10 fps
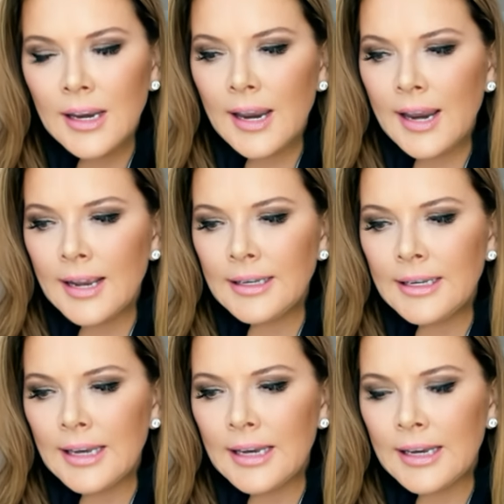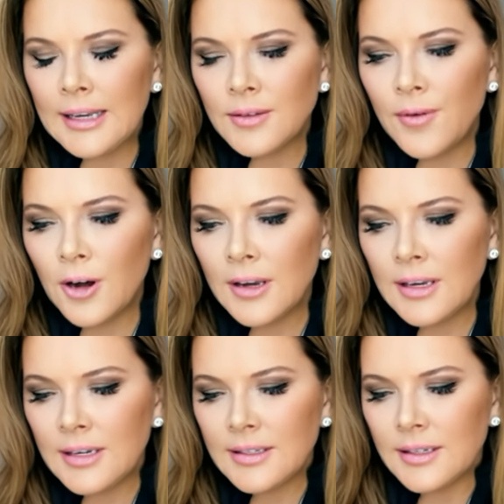And it's very
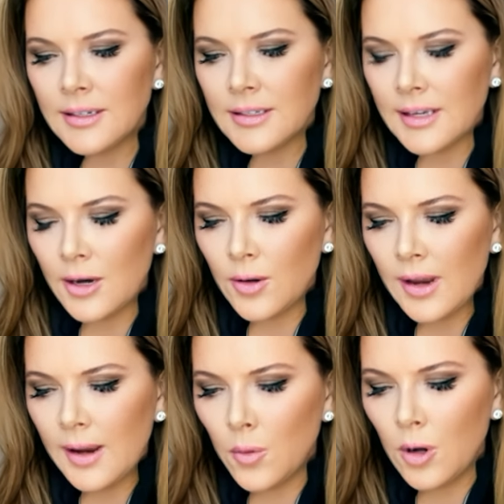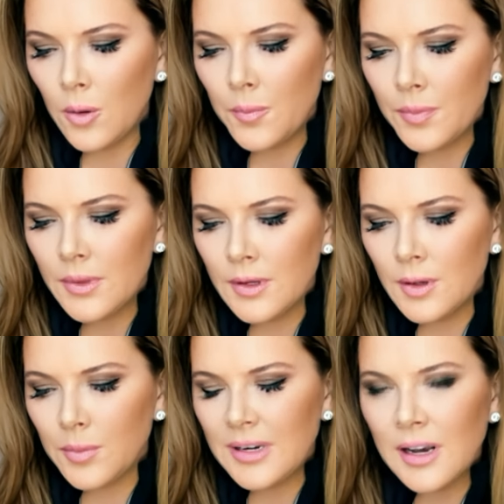easy to say, okay, well, you
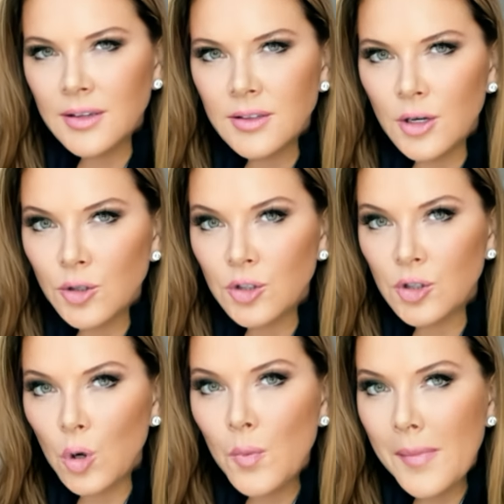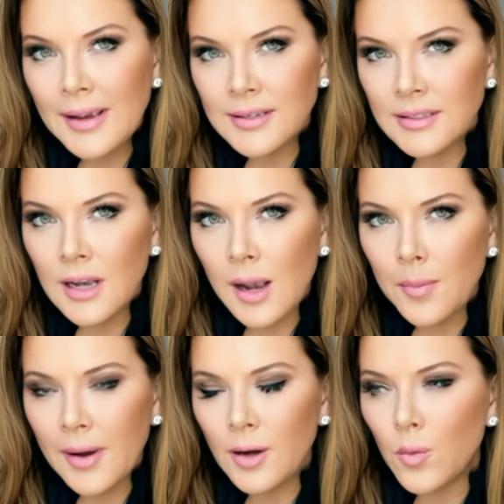know, because they're so messed up,
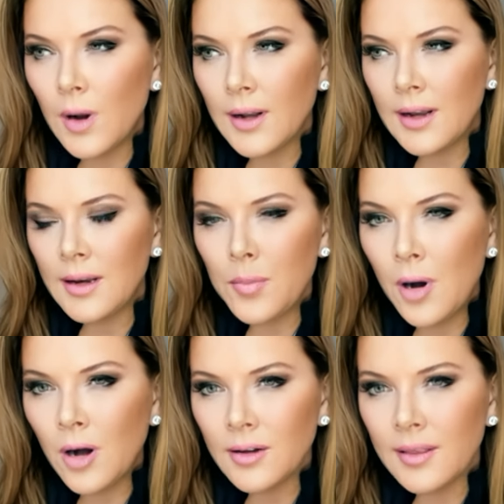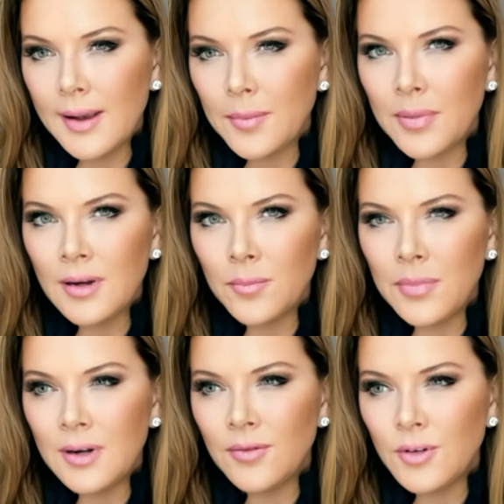I don't want any part of that.
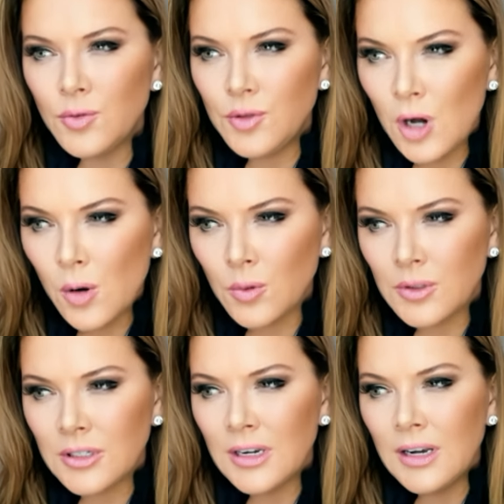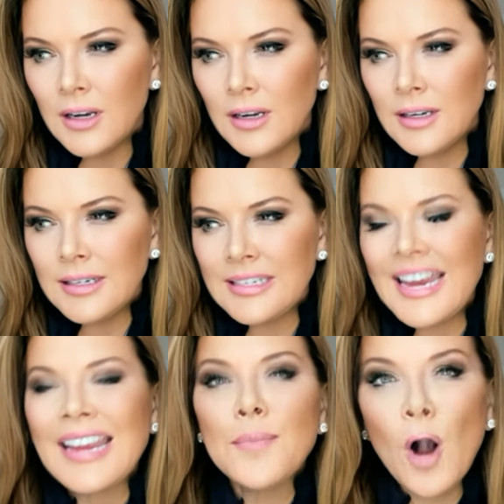But if you don't
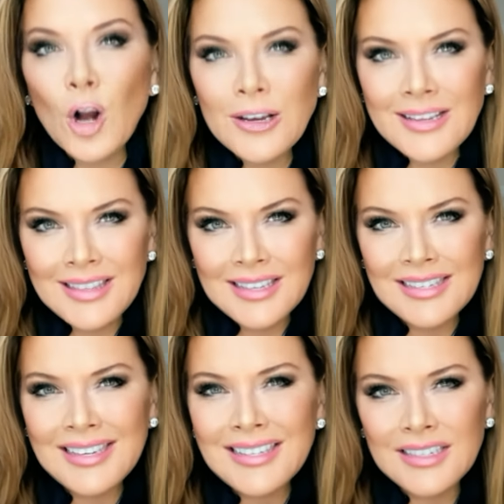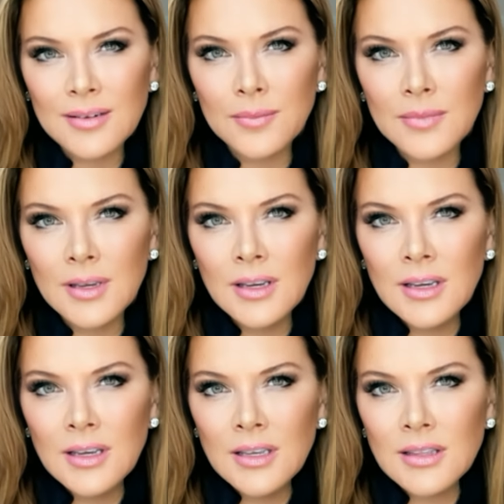take part in the system,
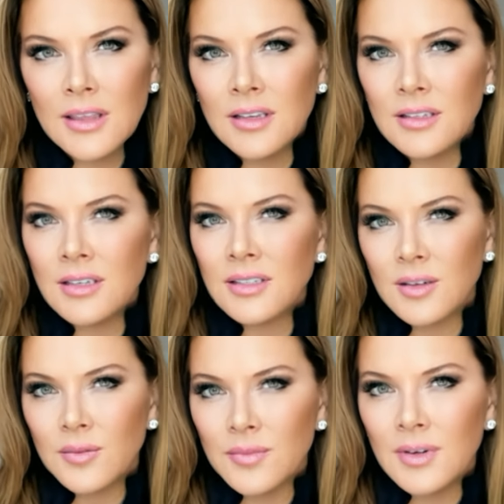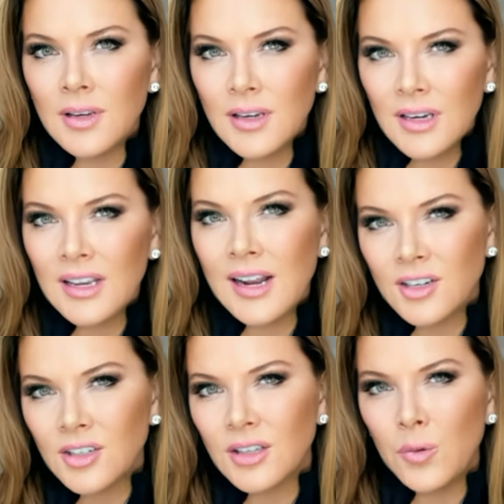then the system can
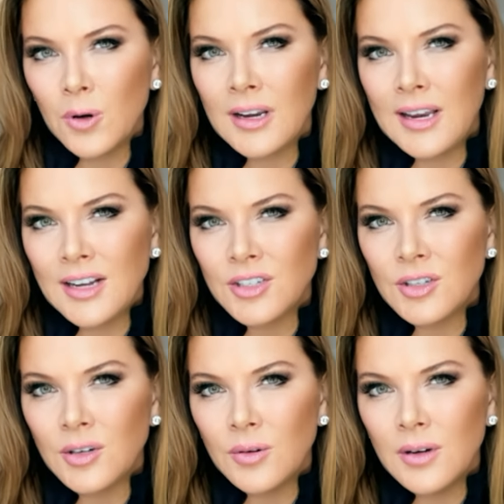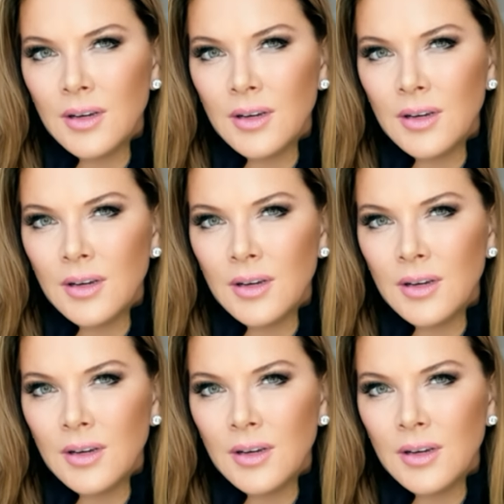actually work against you.